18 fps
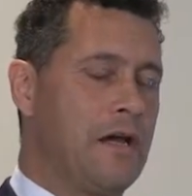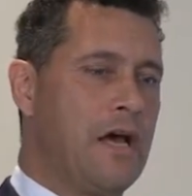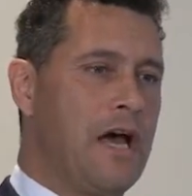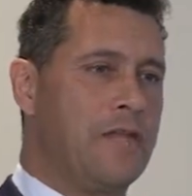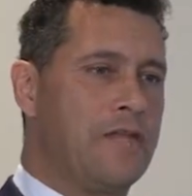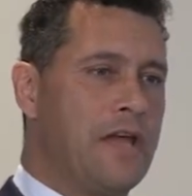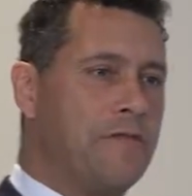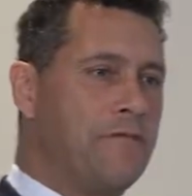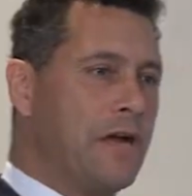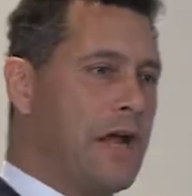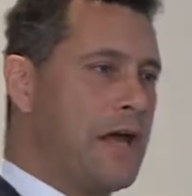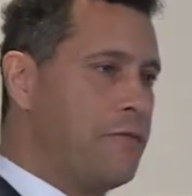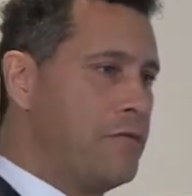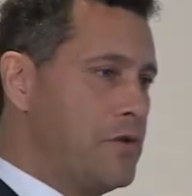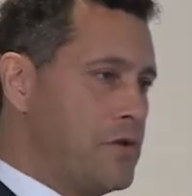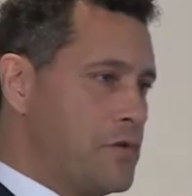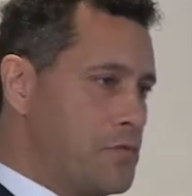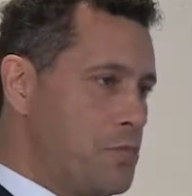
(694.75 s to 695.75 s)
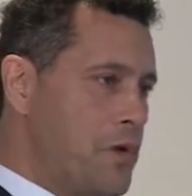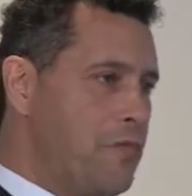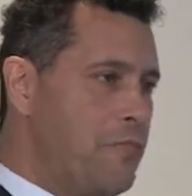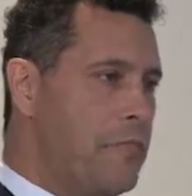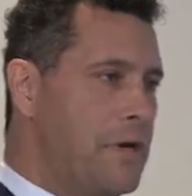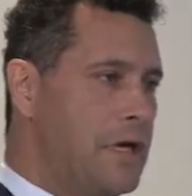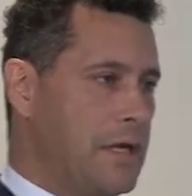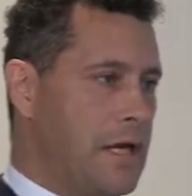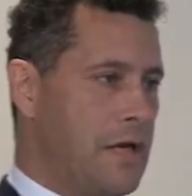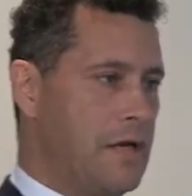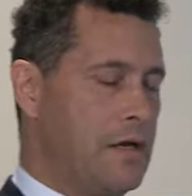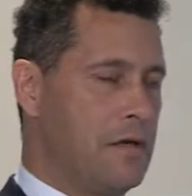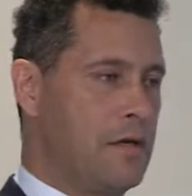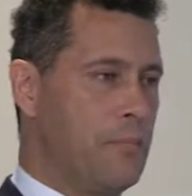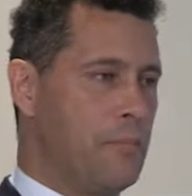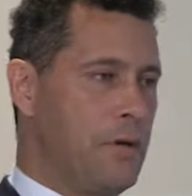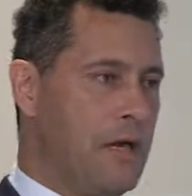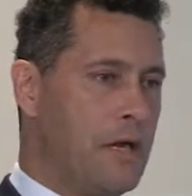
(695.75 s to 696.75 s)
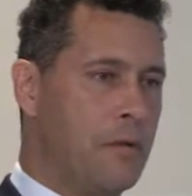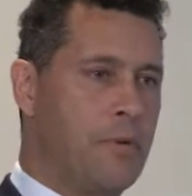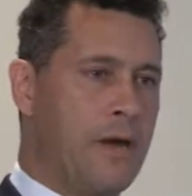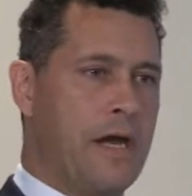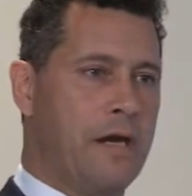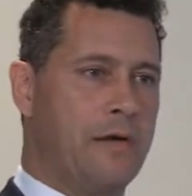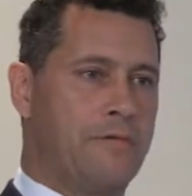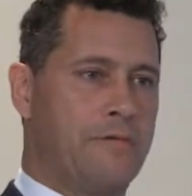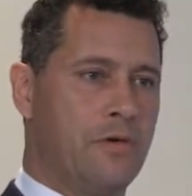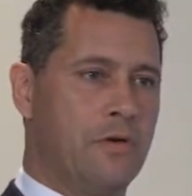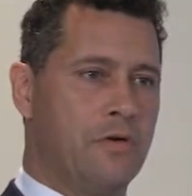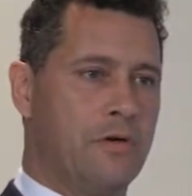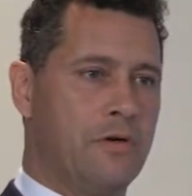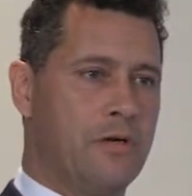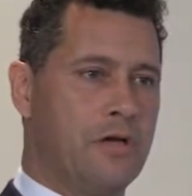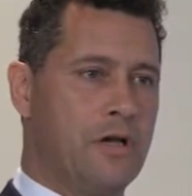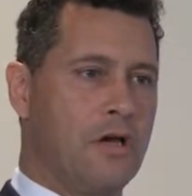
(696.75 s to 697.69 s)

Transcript: And they've left us with money being paid for,